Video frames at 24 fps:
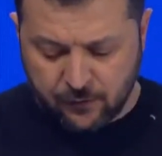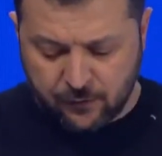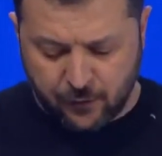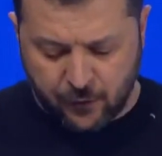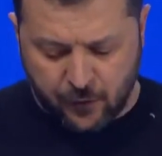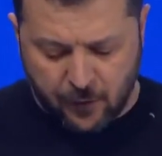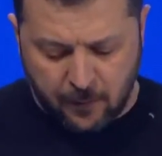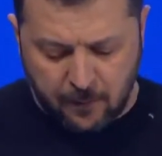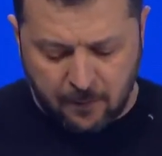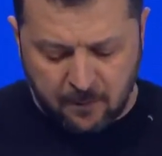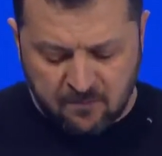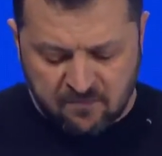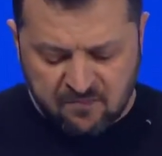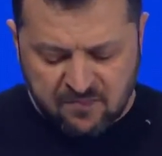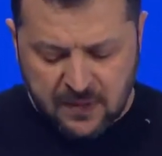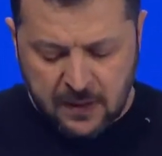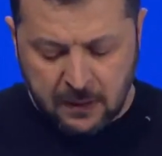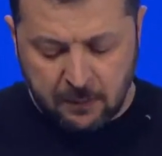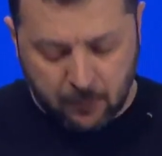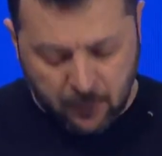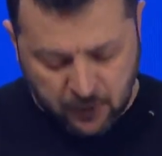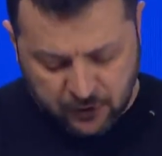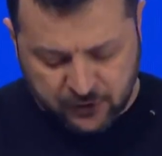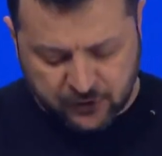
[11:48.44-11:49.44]
from
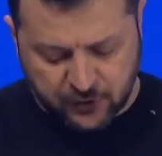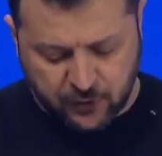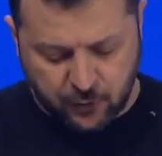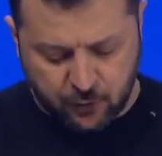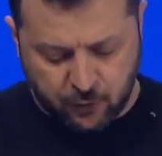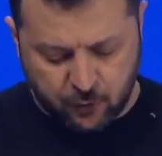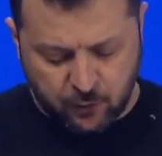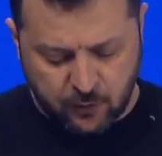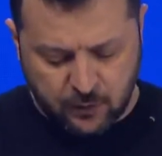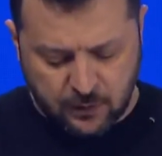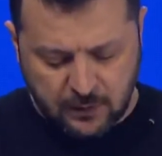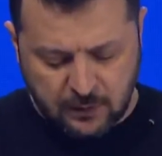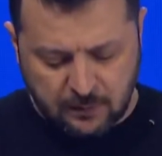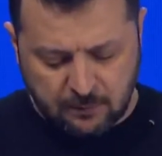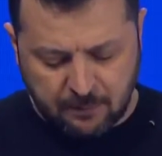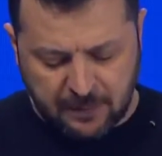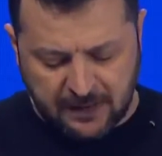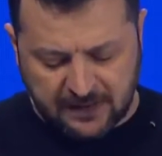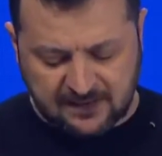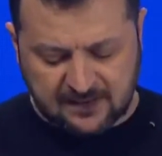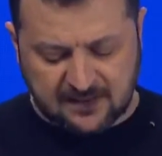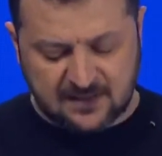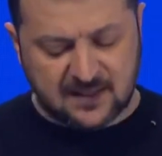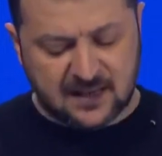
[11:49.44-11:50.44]
Moscow.
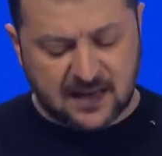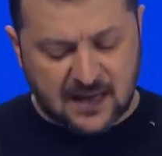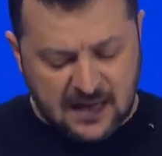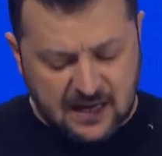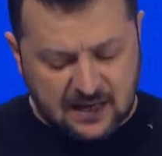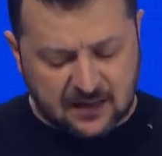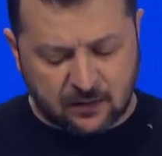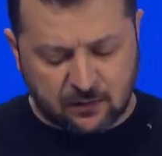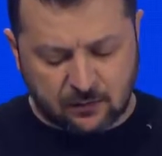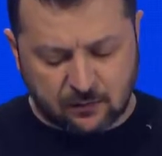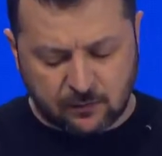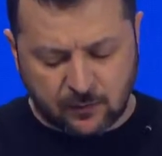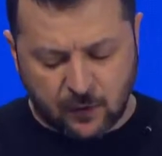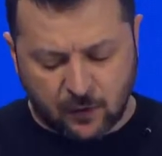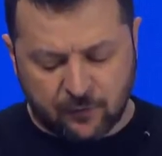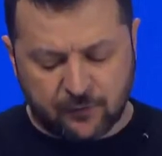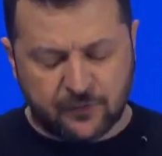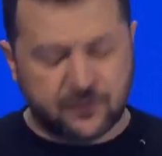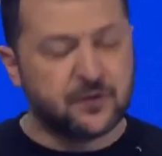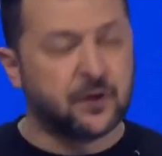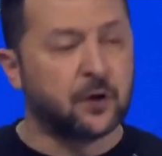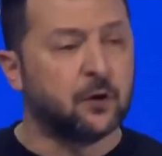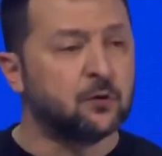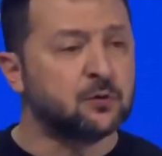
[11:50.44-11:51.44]
But none
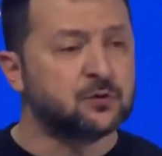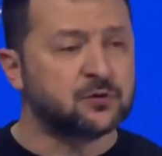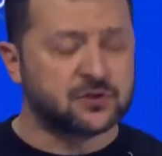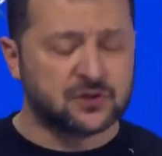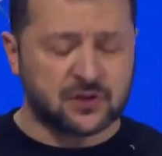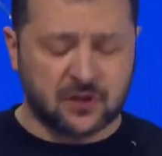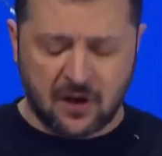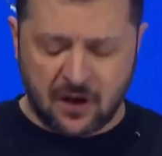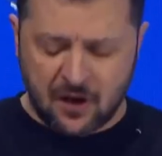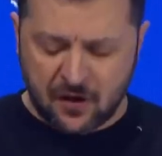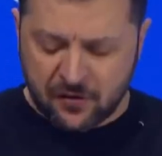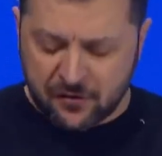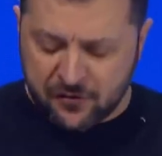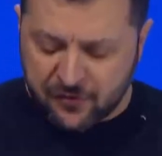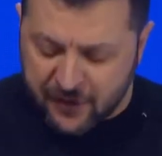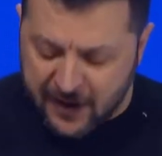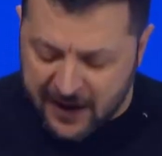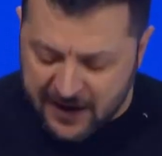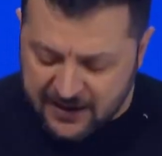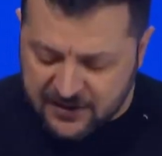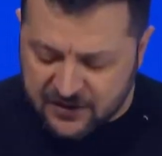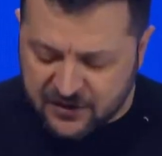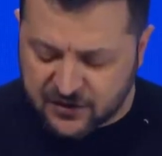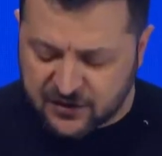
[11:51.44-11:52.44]
of those
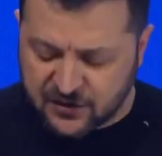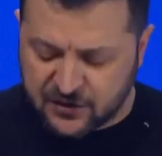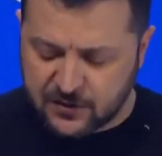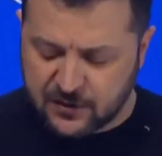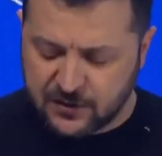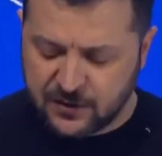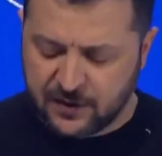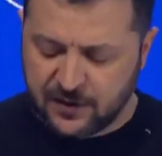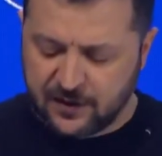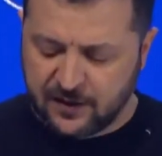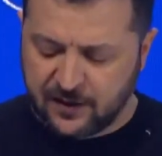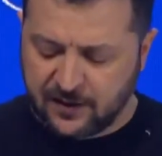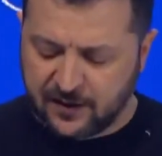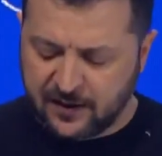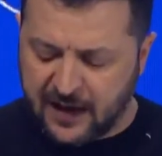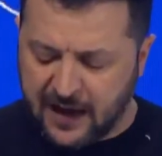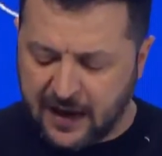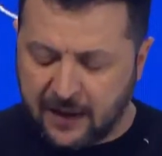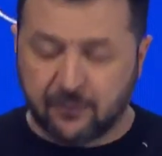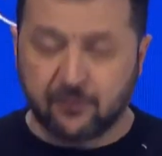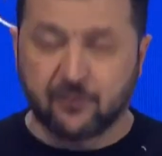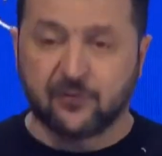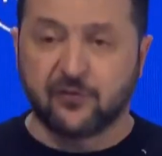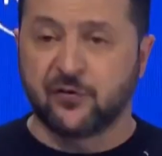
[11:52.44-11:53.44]
threats
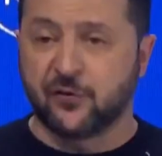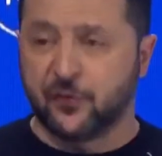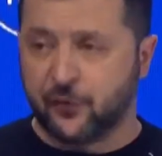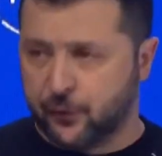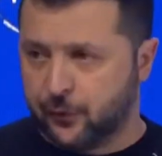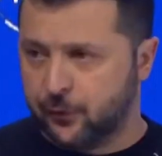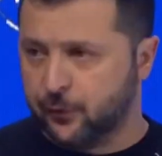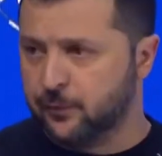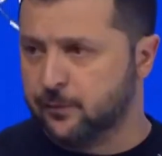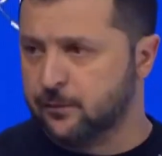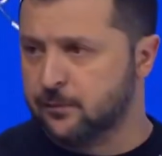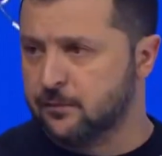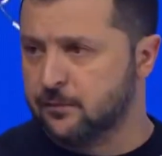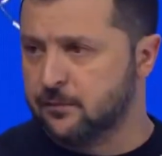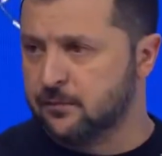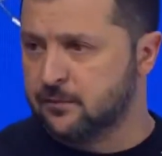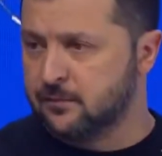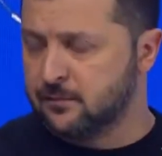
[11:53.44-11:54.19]
came true.